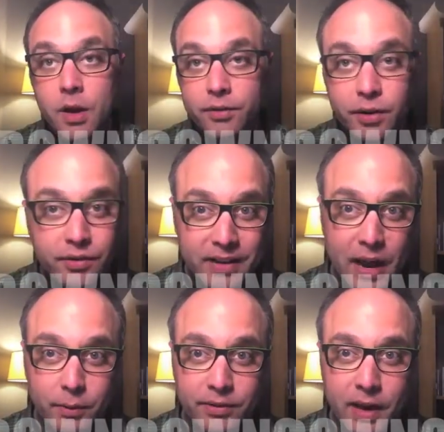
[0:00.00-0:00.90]
So here's the
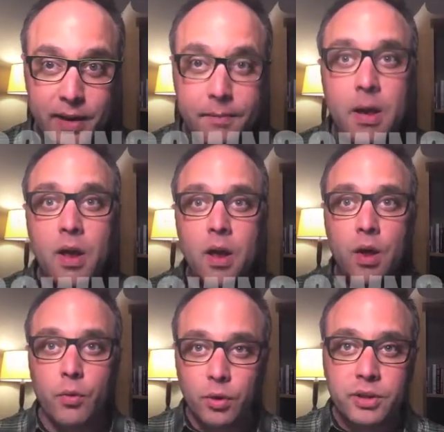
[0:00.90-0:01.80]
downside.
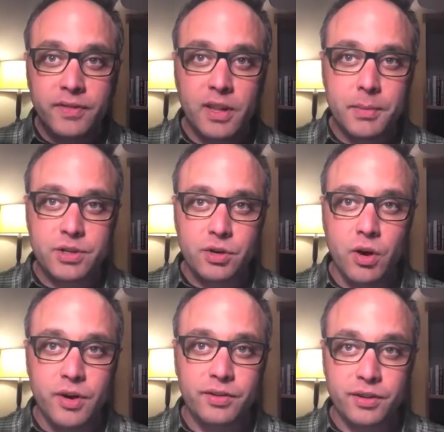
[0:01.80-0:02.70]
Rural development
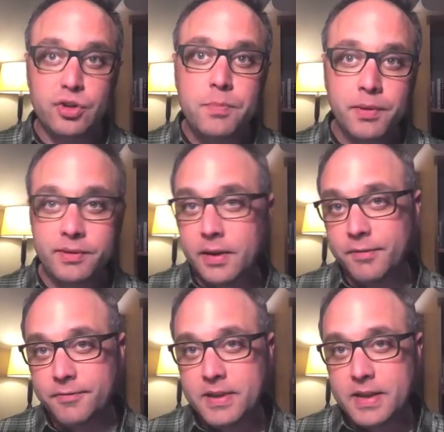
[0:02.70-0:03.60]
charges a 2%
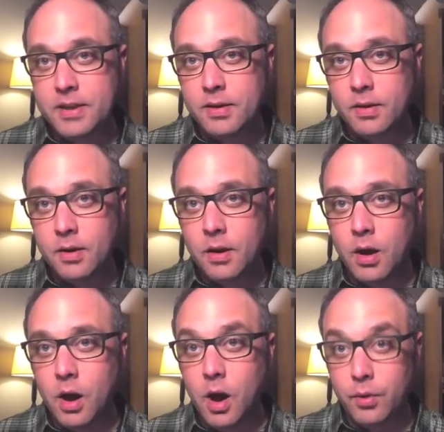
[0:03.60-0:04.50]
fee
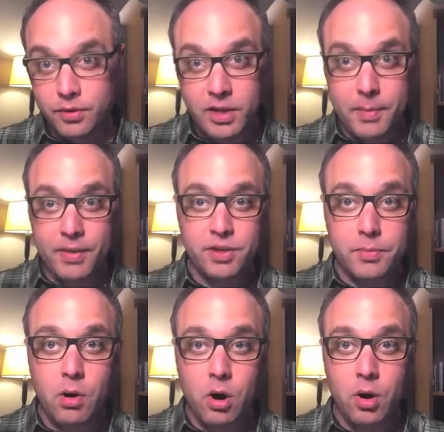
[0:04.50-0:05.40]
on the amount that you
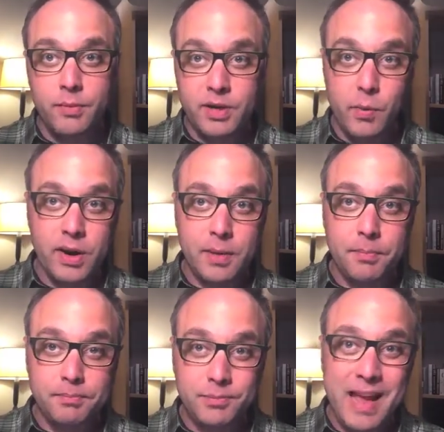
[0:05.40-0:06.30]
borrow, and you wind up
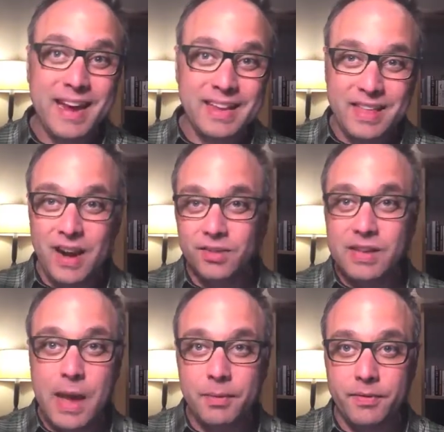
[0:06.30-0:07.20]
tacking that on
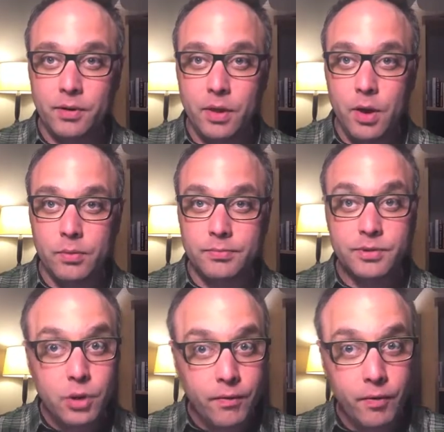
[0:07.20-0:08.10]
top of your loan.
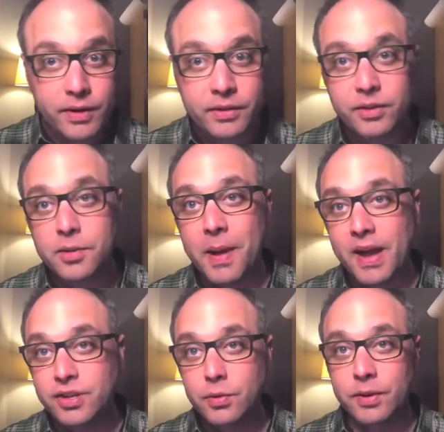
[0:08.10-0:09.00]
So for instance, you buy
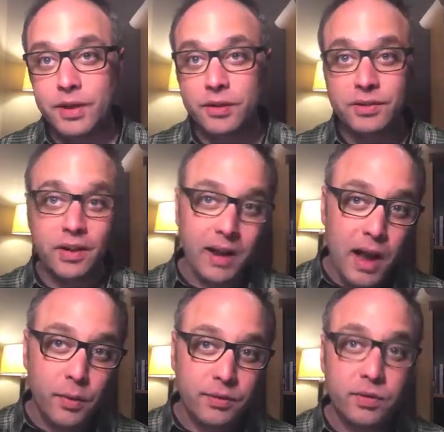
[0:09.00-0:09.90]
a $200,000
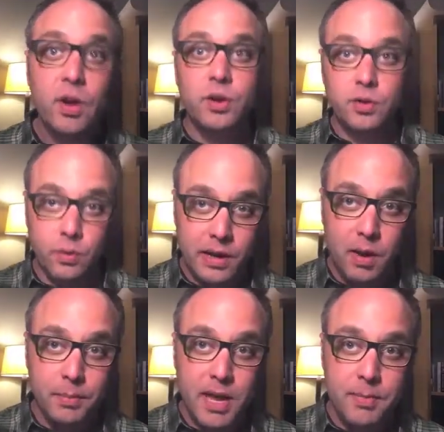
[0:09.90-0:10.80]
house, no
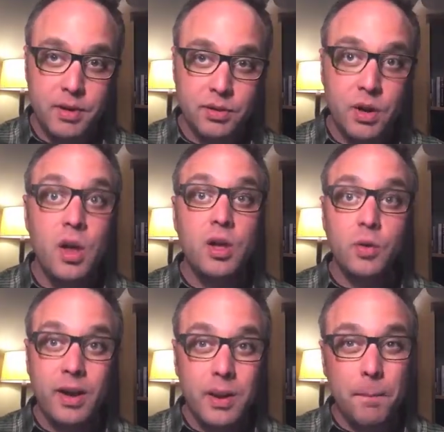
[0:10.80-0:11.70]
down payment, you
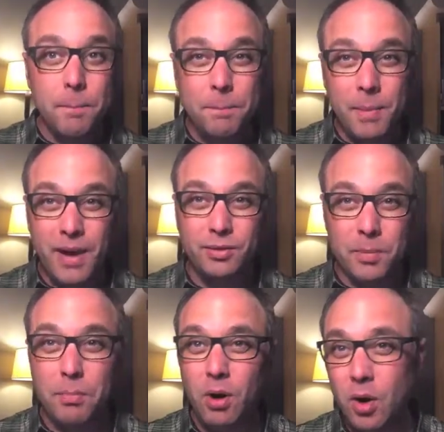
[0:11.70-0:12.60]
wind up actually
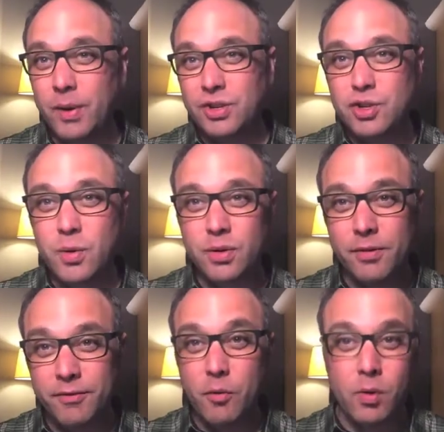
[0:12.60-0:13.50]
borrowing
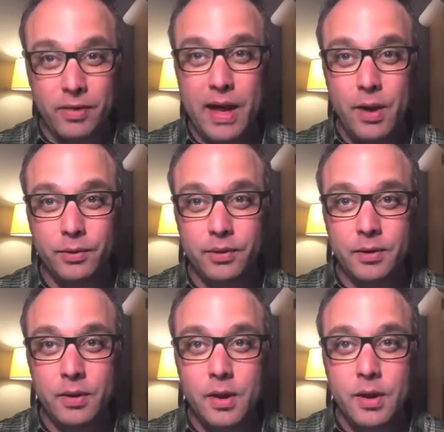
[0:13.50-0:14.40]
$204,000. So
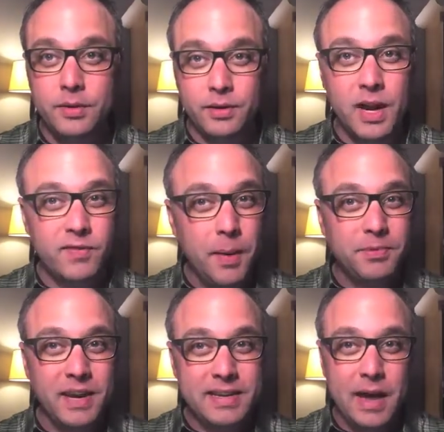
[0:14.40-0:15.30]
you're kind of
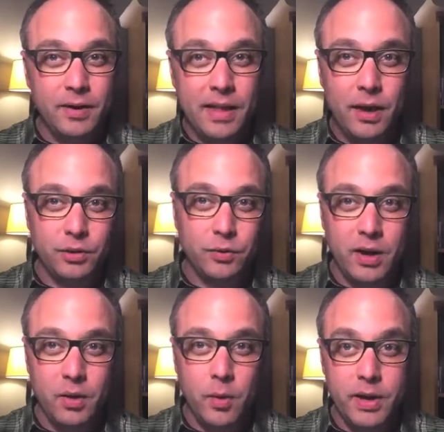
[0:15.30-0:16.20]
upside down in the house
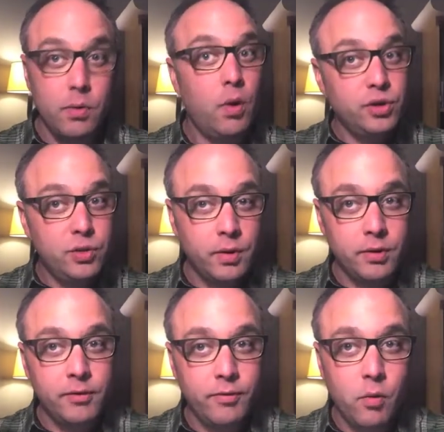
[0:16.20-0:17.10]
right away. You owe
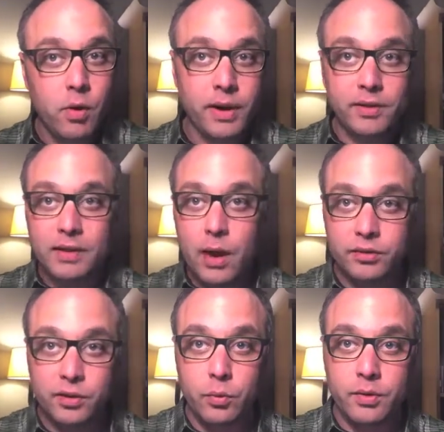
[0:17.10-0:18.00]
$204 against the
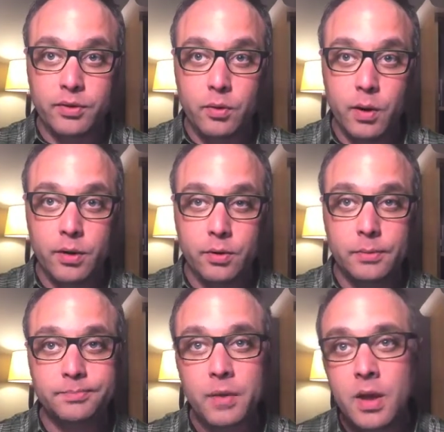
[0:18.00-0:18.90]
house is worth
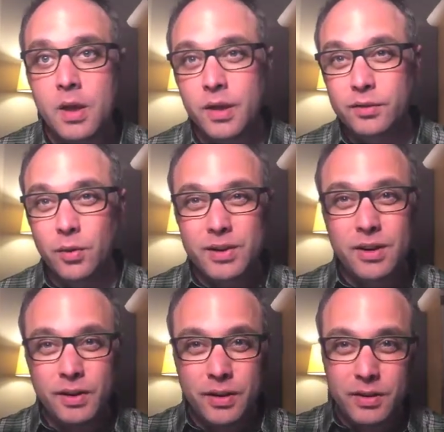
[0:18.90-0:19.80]
$200. So
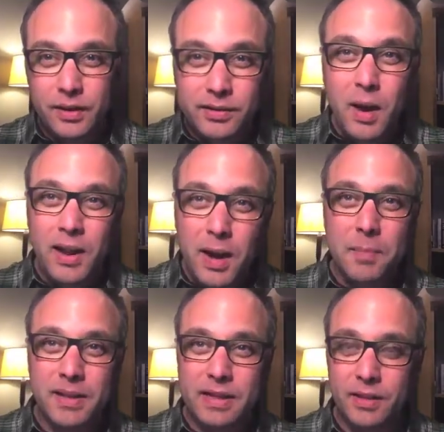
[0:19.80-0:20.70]
that's not a
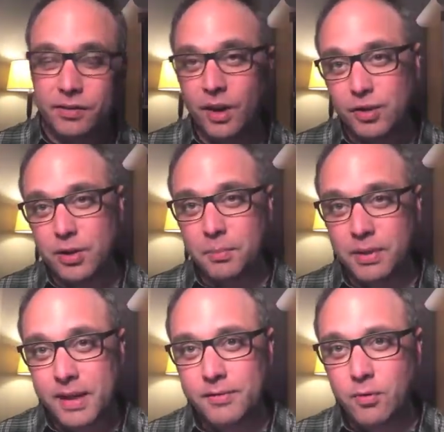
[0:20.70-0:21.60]
big deal as long as you can
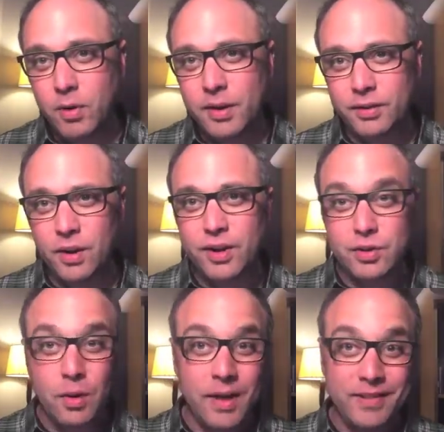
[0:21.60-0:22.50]
plan for it and as long as
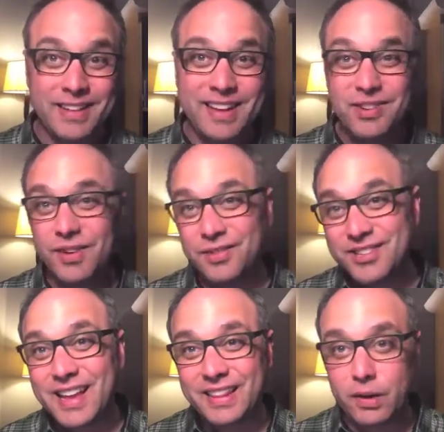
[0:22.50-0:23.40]
you don't have any intention of
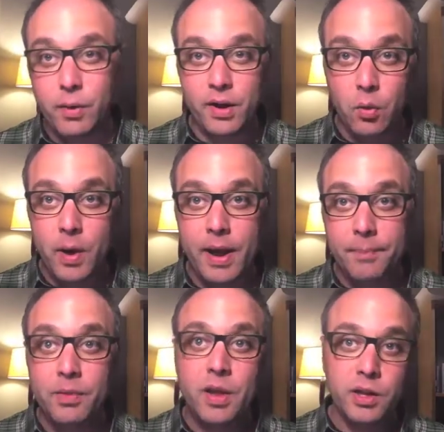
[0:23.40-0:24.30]
selling right away.
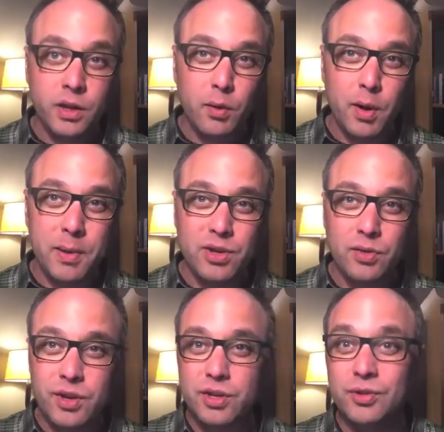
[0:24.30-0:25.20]
You're going to want to make
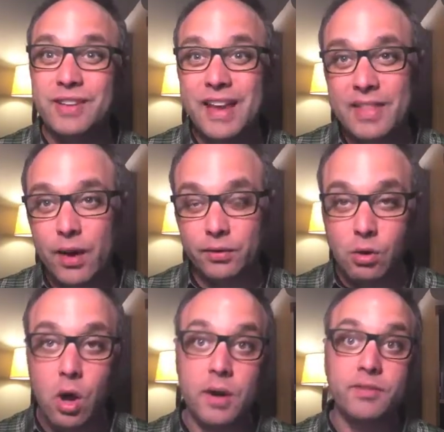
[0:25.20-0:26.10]
sure that you stay in the house
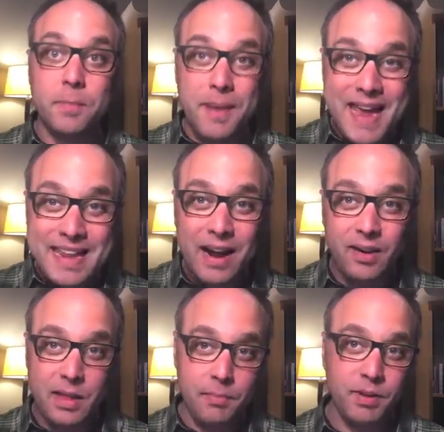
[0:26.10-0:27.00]
long enough to pay down
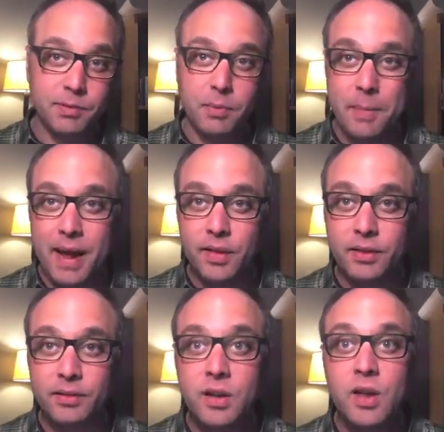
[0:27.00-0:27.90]
on that principal
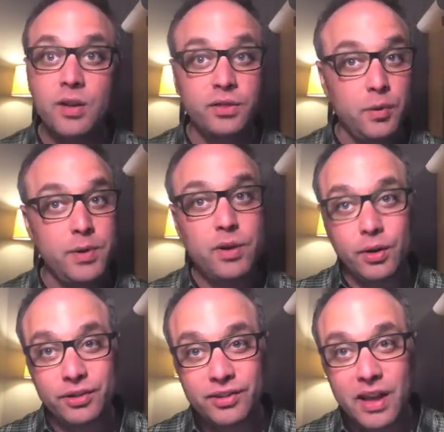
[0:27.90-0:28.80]
balance so that when you go
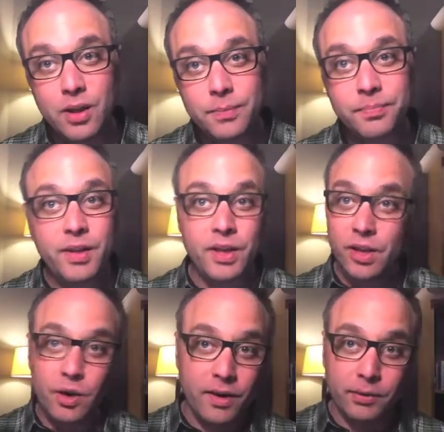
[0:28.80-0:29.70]
to sell,
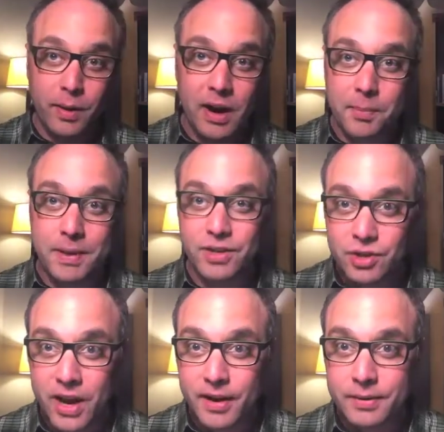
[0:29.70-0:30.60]
you don't have to write out a big
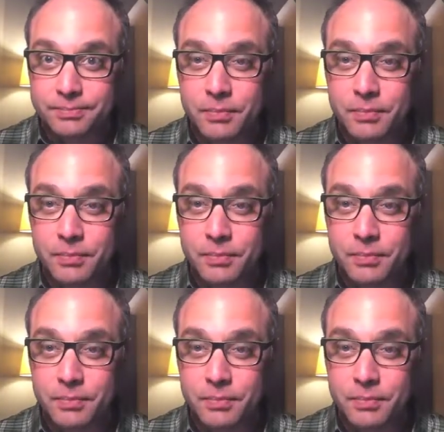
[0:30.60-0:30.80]
check.